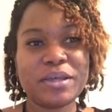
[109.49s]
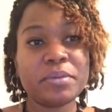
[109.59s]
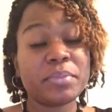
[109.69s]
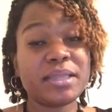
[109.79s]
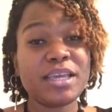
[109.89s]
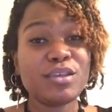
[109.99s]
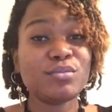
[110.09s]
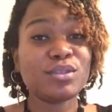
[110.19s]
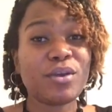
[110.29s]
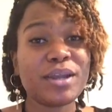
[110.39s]
but then you
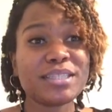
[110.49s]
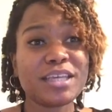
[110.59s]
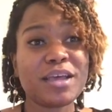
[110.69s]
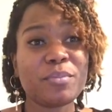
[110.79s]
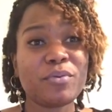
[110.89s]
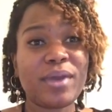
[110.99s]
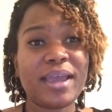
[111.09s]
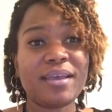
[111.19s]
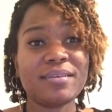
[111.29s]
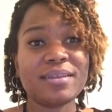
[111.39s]
started to come
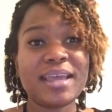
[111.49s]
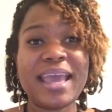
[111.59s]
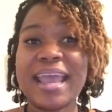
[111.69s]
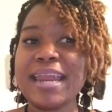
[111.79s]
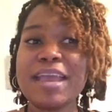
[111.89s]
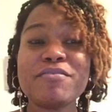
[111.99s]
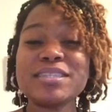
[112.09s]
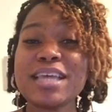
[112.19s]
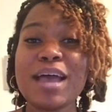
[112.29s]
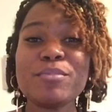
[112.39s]
around, and every
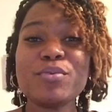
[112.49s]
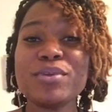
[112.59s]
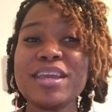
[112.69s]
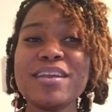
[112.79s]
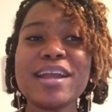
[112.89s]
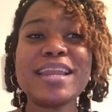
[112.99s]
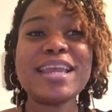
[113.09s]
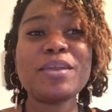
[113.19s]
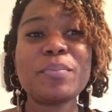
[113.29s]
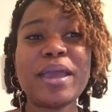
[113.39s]
time you would hear
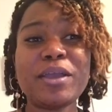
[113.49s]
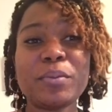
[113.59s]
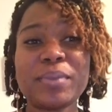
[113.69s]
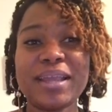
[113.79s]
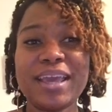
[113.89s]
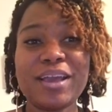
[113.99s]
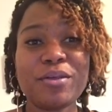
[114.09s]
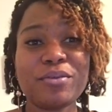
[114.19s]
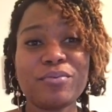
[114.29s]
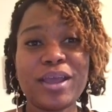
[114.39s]
Anita Baker playing on
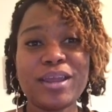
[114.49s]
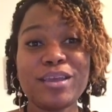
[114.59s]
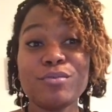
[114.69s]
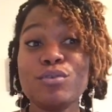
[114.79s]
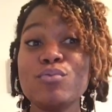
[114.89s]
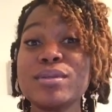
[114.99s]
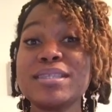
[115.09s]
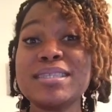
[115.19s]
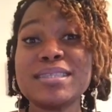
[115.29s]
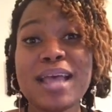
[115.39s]
the radio, you would
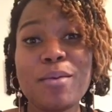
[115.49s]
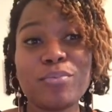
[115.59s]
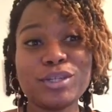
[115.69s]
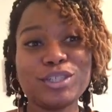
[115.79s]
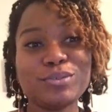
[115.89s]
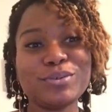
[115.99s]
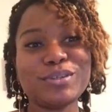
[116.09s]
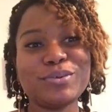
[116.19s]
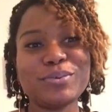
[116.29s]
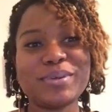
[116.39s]
stop what you were
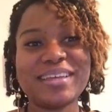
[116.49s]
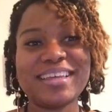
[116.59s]
doing